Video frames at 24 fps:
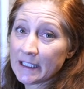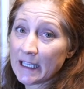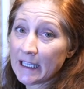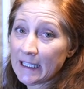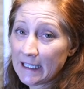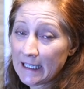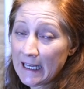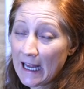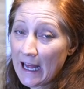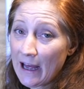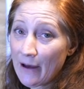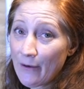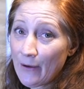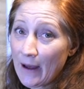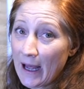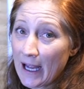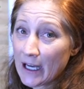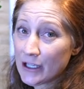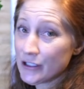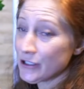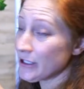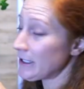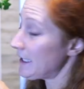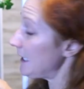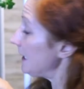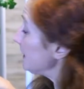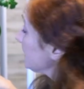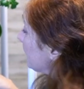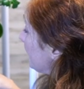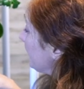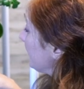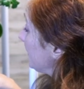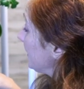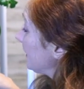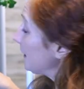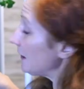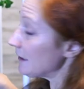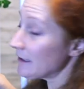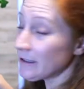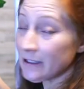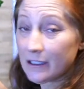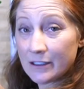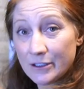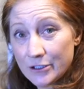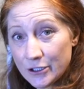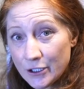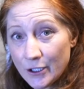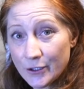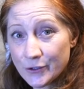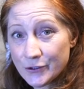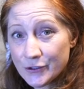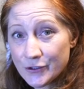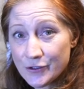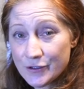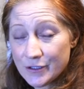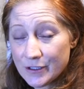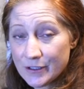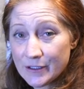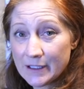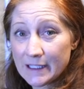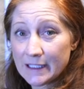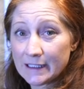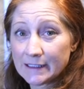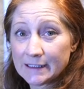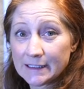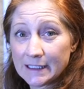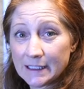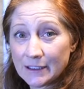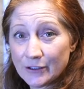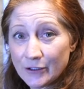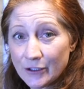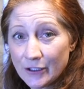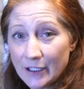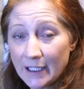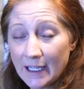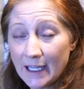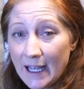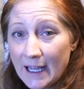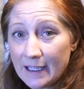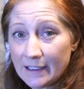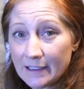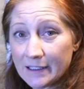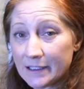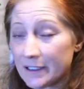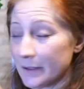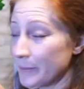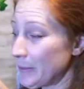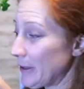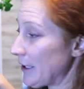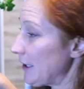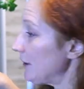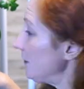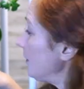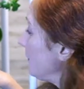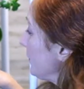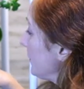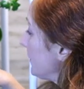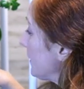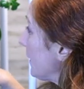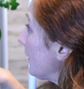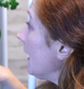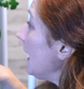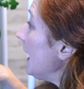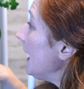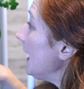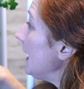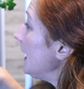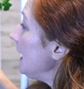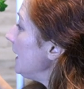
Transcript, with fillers: And now actually as I'm closer to this and looking at it a little bit closer,